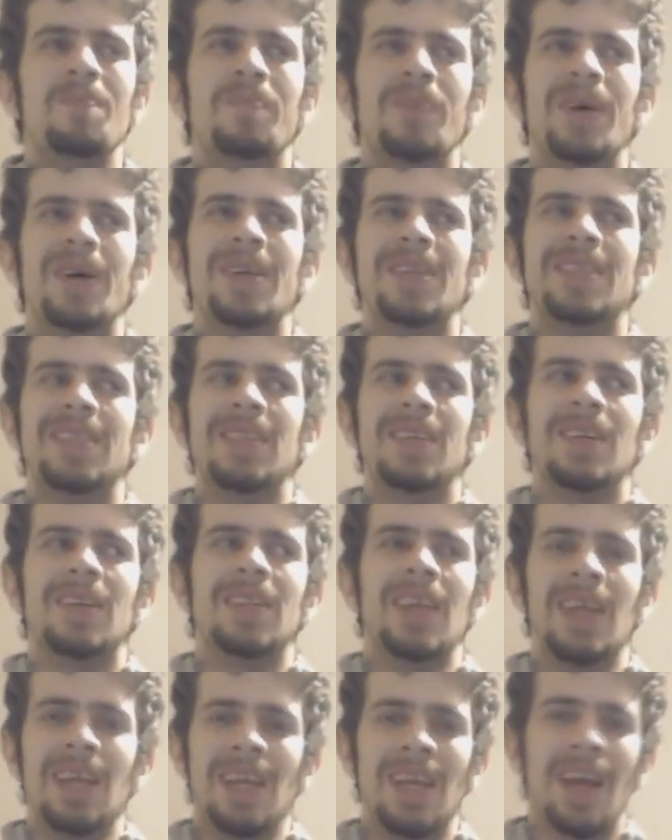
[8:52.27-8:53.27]
But
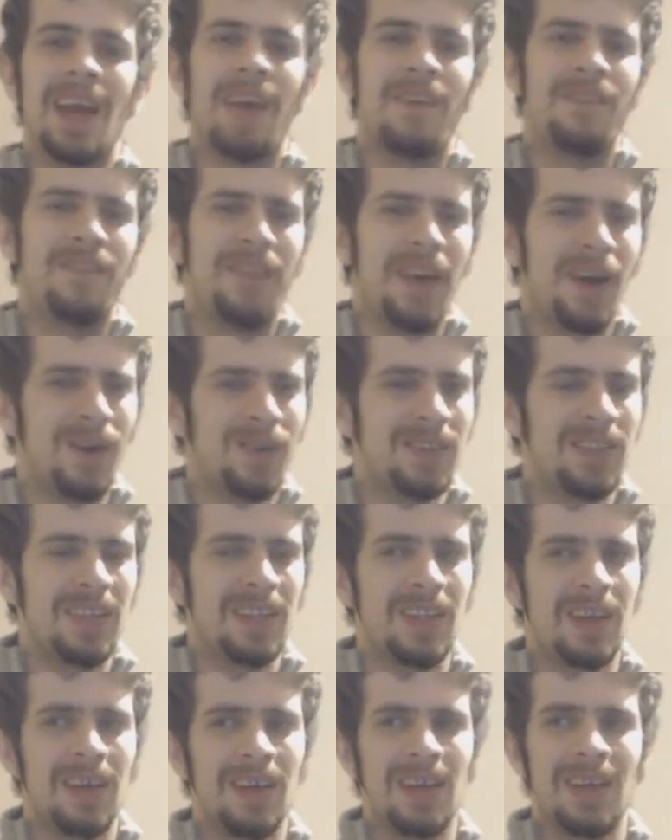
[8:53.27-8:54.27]
then again, I felt
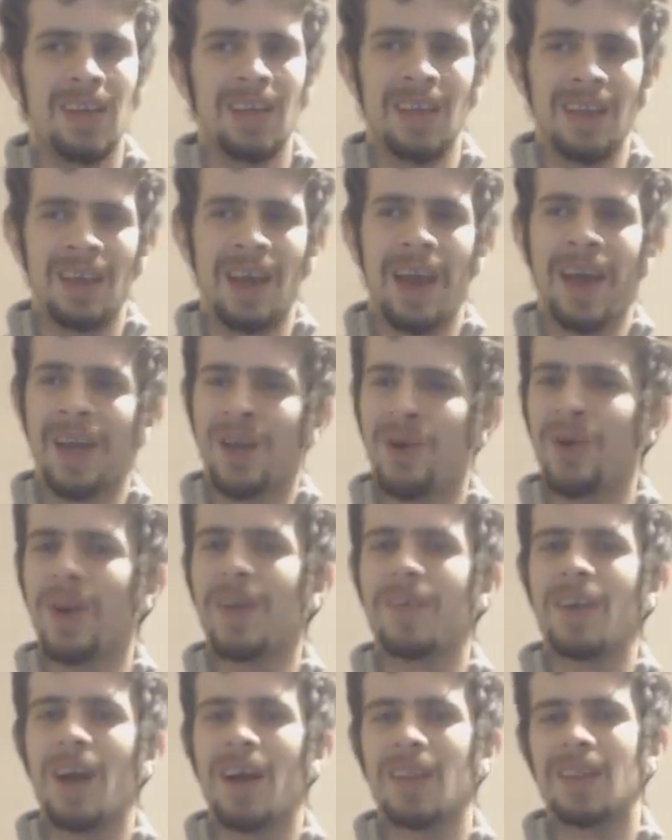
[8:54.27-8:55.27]
that I could
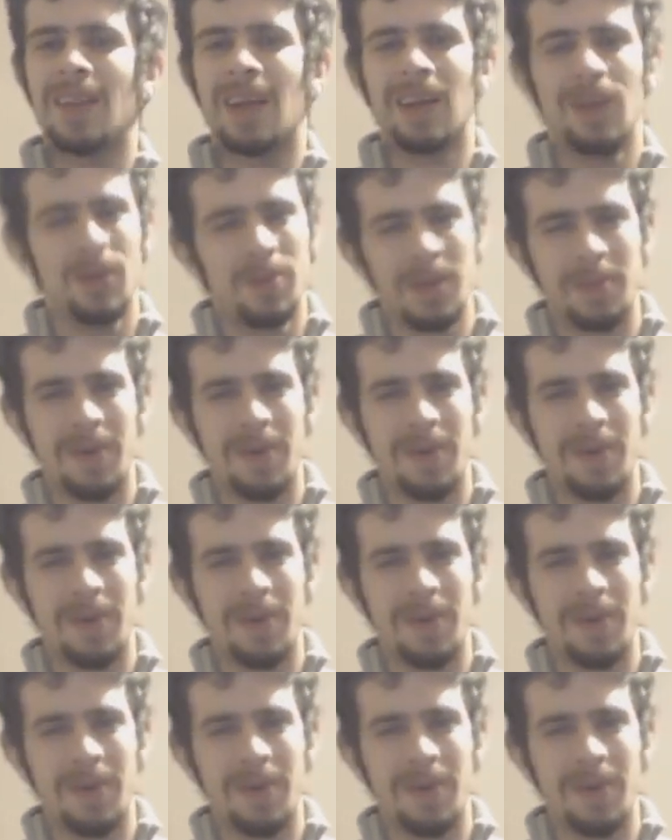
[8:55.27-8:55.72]
have gotten a little